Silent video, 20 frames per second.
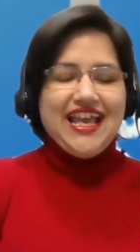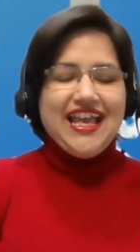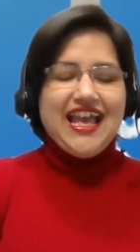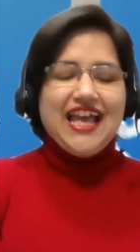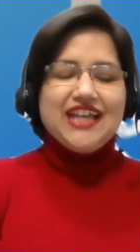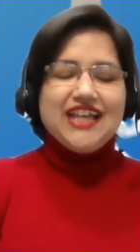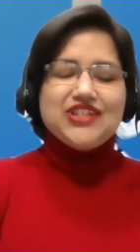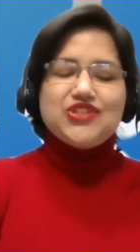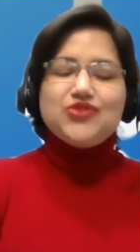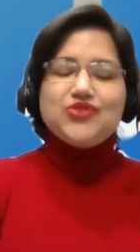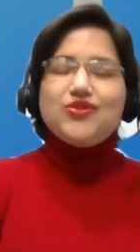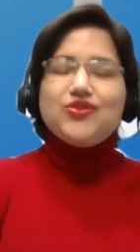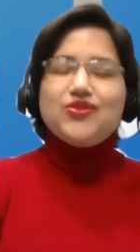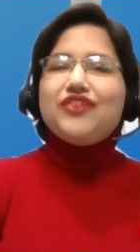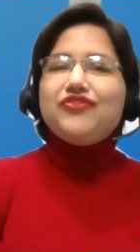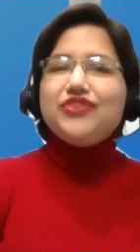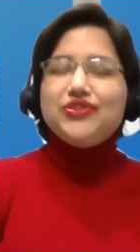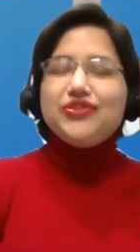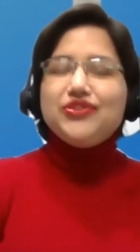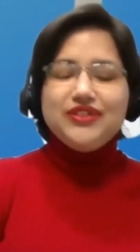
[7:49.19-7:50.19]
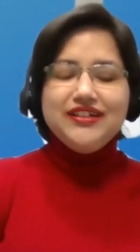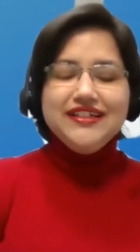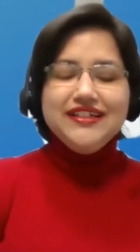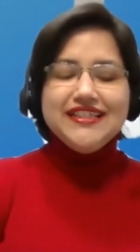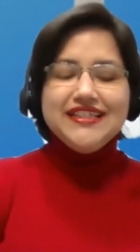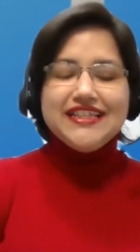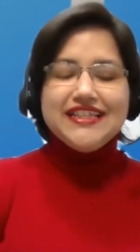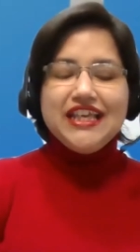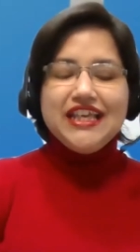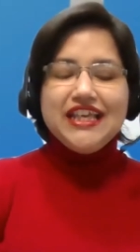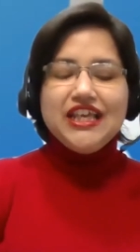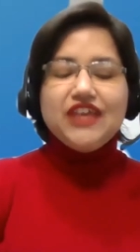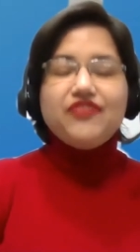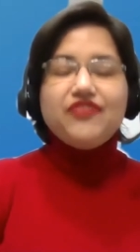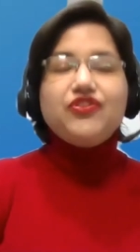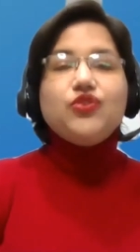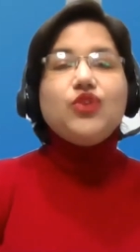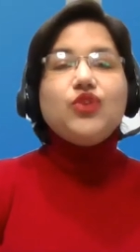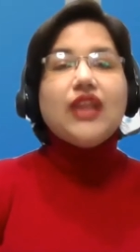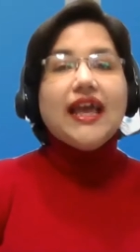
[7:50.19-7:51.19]
And to our viewers, if
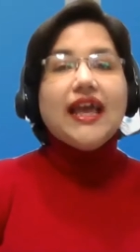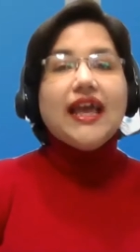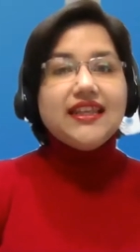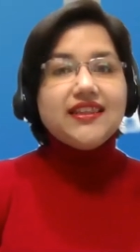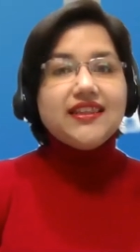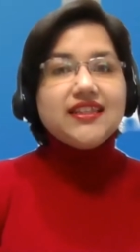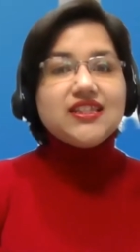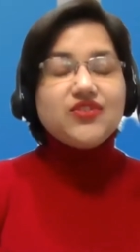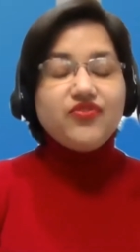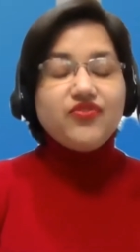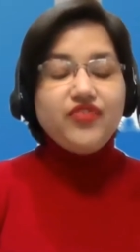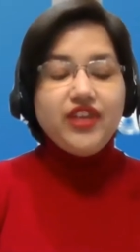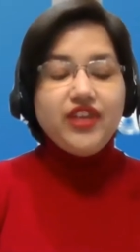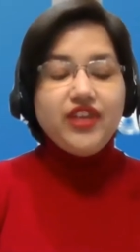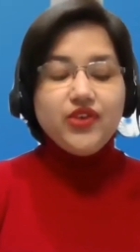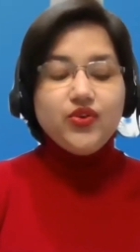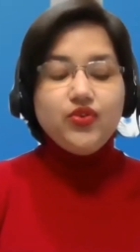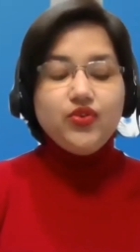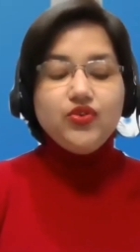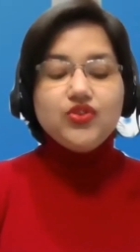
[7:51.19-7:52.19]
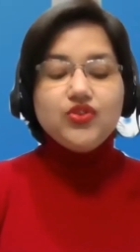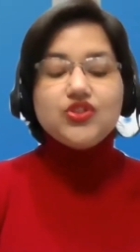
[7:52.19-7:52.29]
you liked this video,